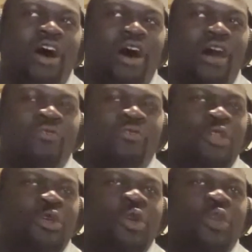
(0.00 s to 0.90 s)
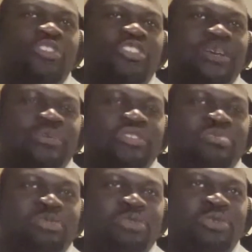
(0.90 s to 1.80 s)
a Villanova team was
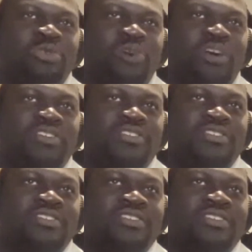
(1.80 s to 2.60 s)
booed was?